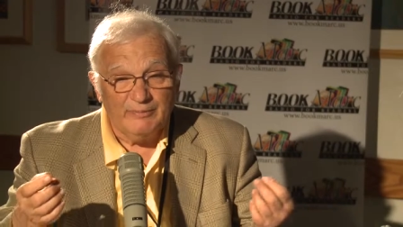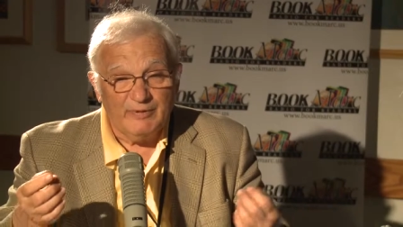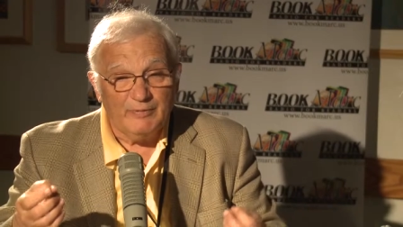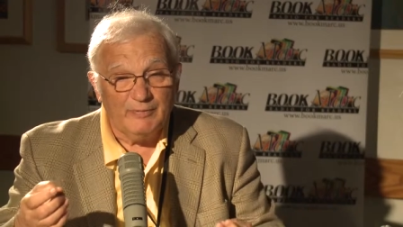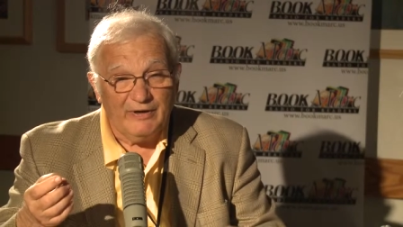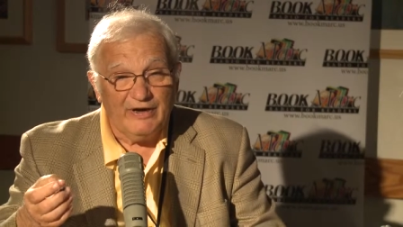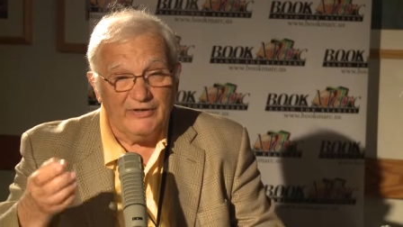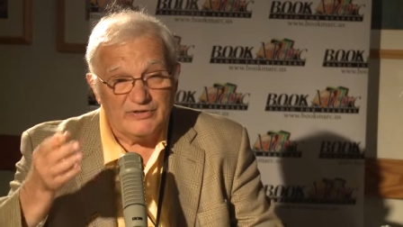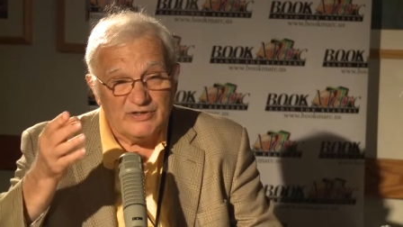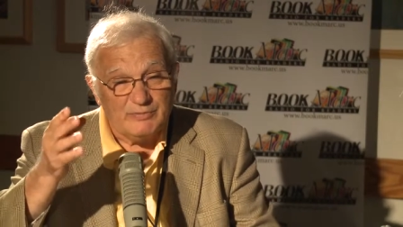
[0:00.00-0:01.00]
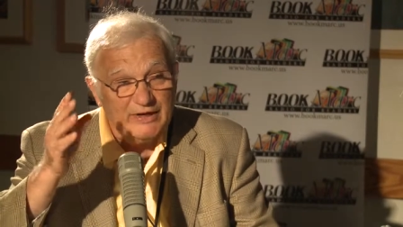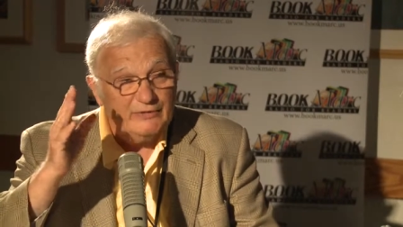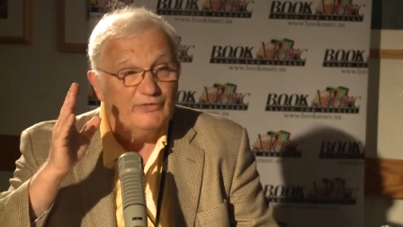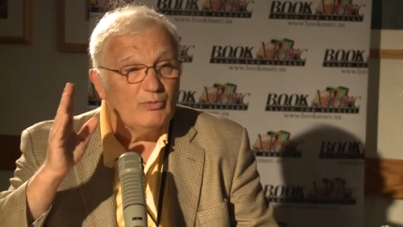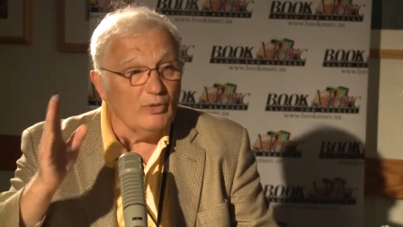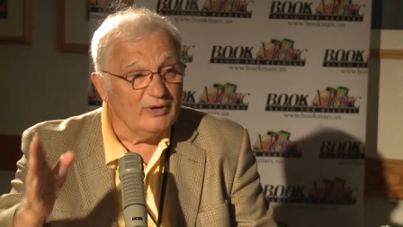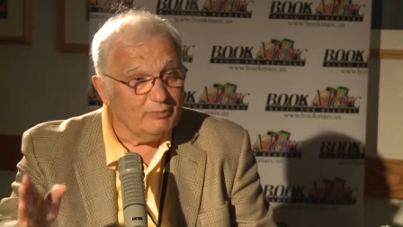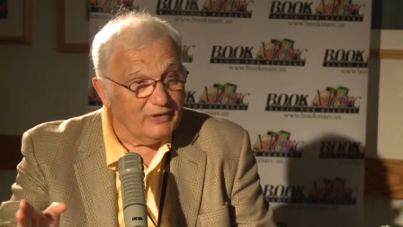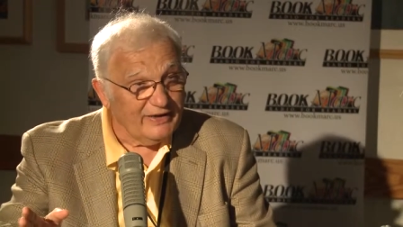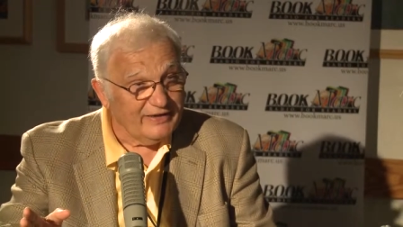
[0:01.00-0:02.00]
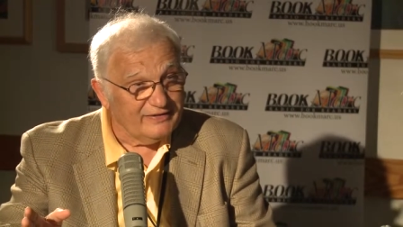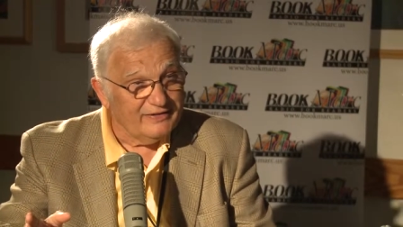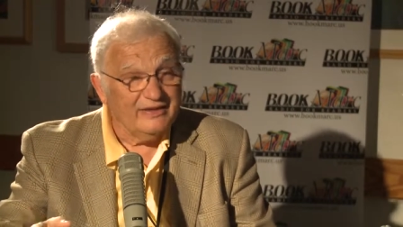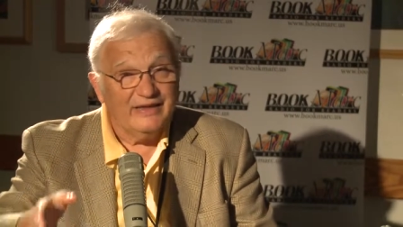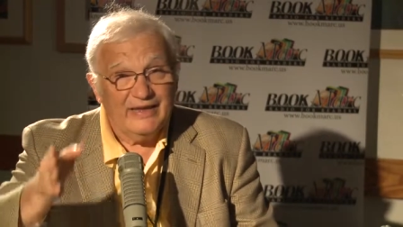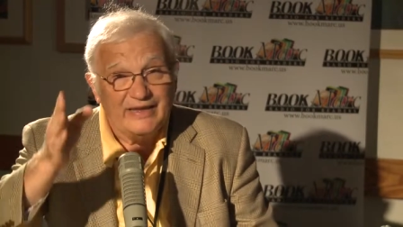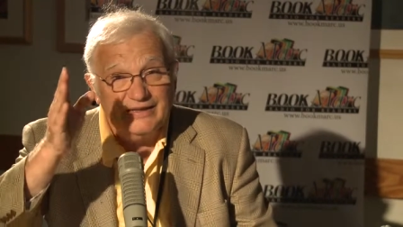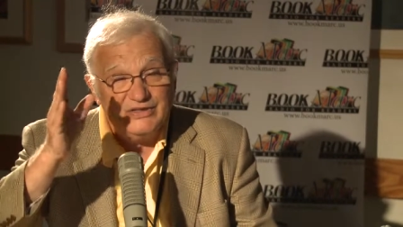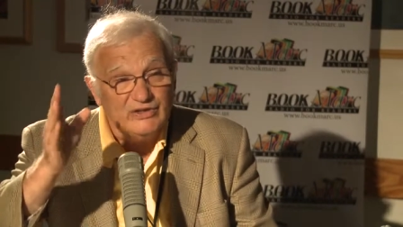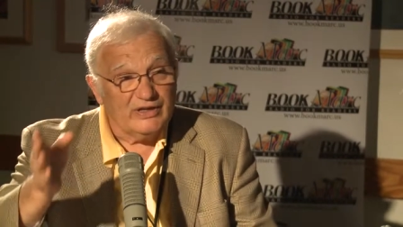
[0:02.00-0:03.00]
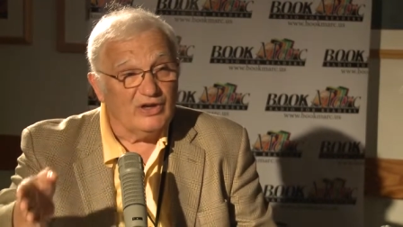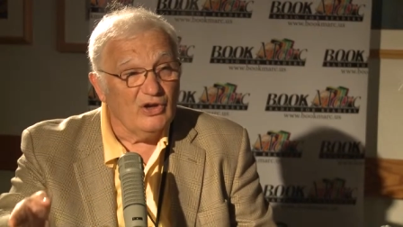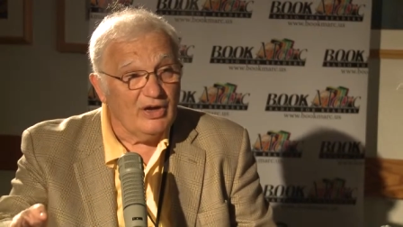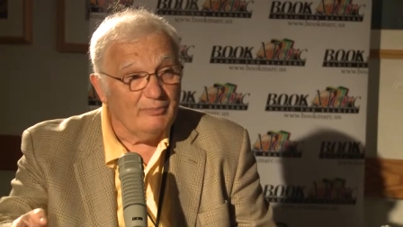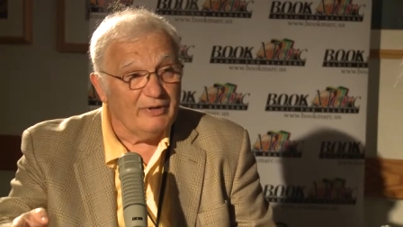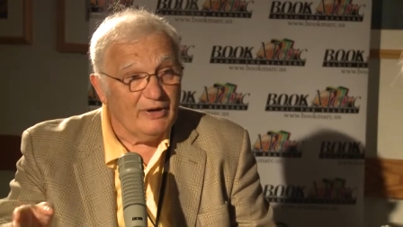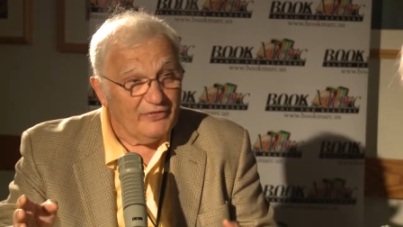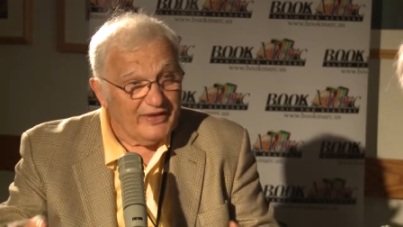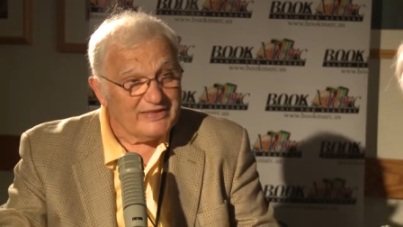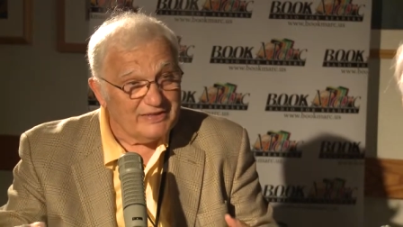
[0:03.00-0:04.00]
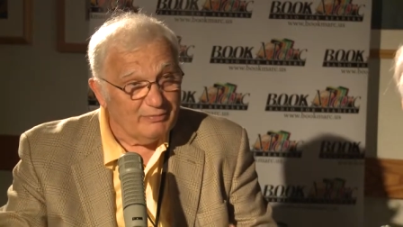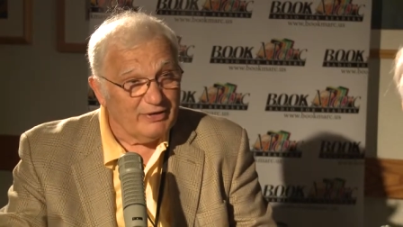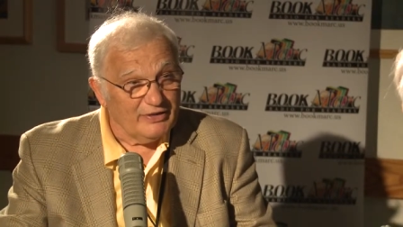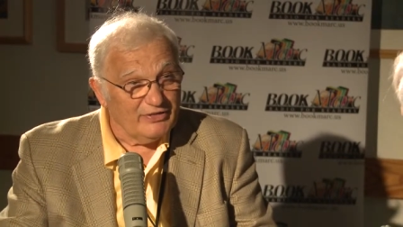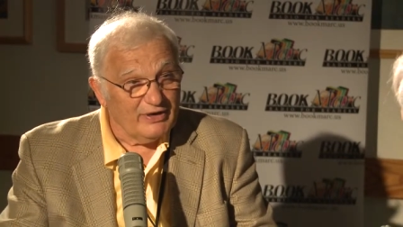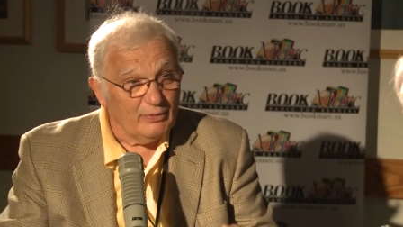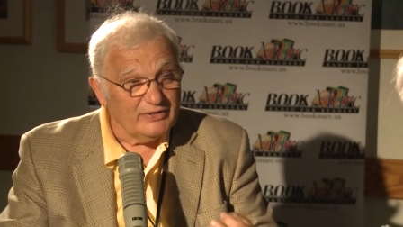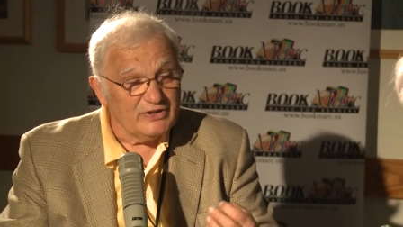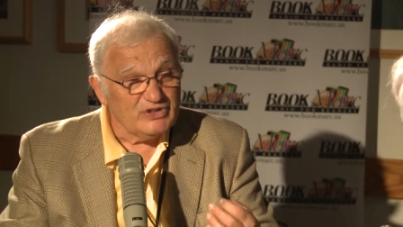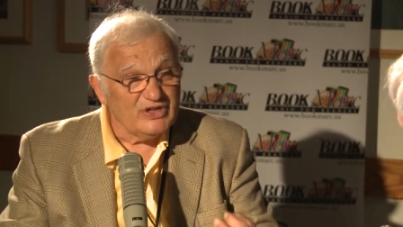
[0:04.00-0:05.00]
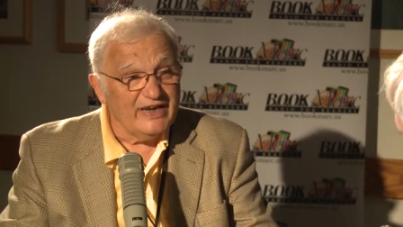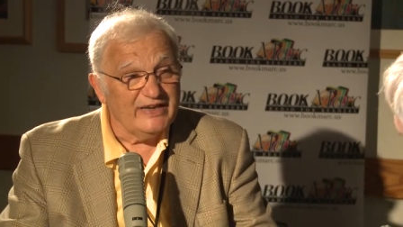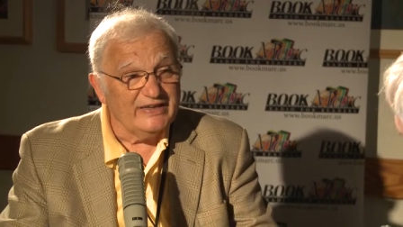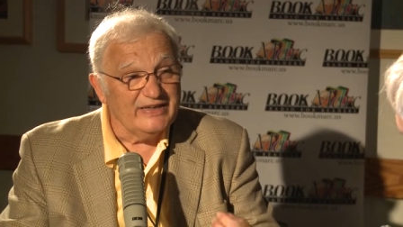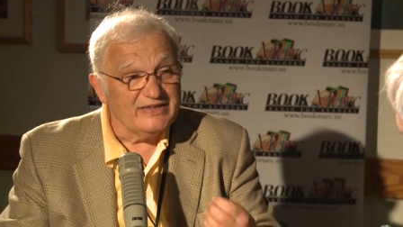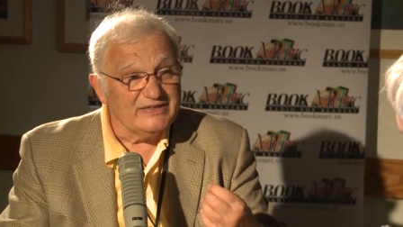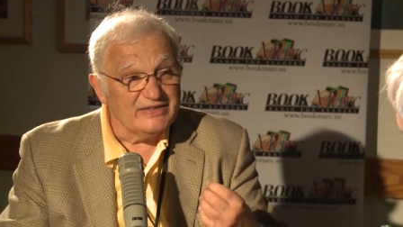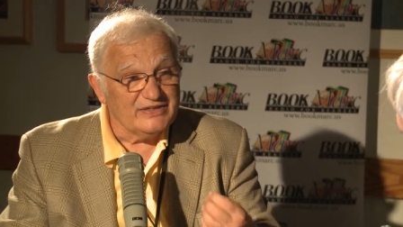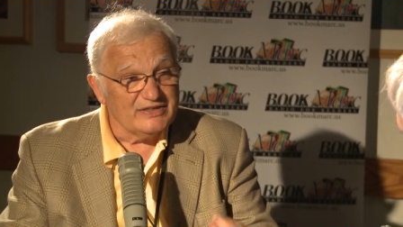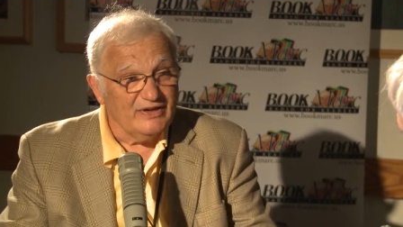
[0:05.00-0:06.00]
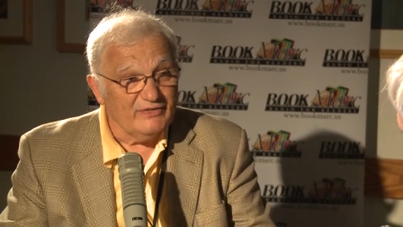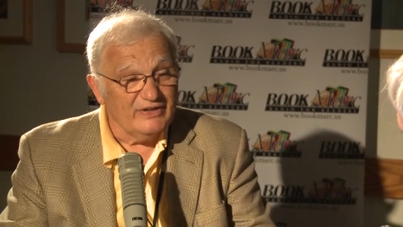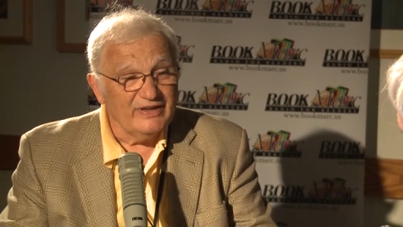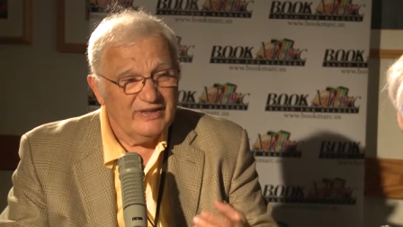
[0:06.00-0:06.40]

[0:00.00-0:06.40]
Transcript: but papyrus is made from one plant and it's not a compound. That's the big thing. What the Chinese discovered.